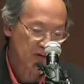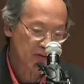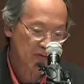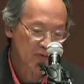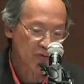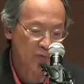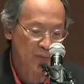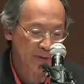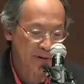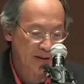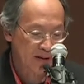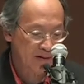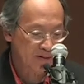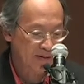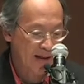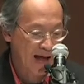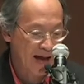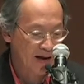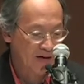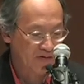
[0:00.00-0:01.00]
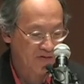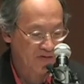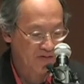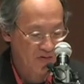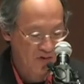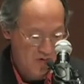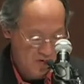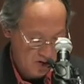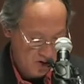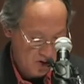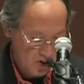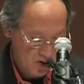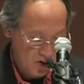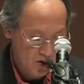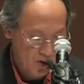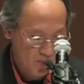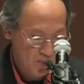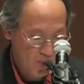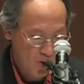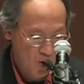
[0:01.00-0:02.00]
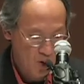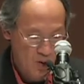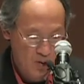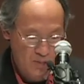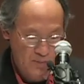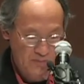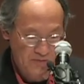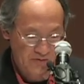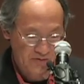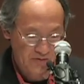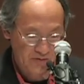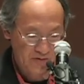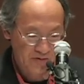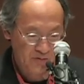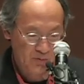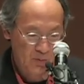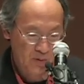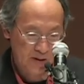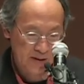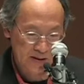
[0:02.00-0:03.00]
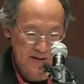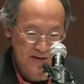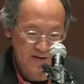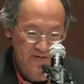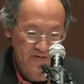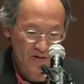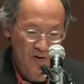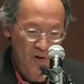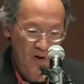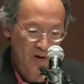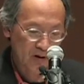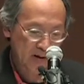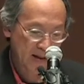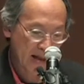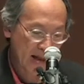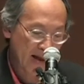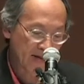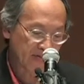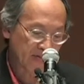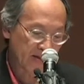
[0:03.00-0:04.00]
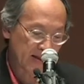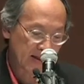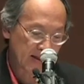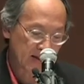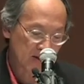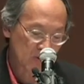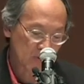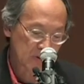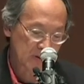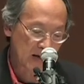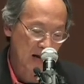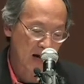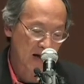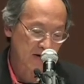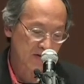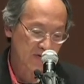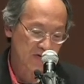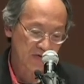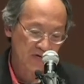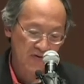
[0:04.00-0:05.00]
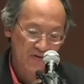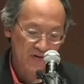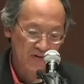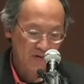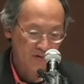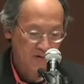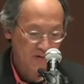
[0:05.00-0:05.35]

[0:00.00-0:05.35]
three last poems. This one is called At the Equinox.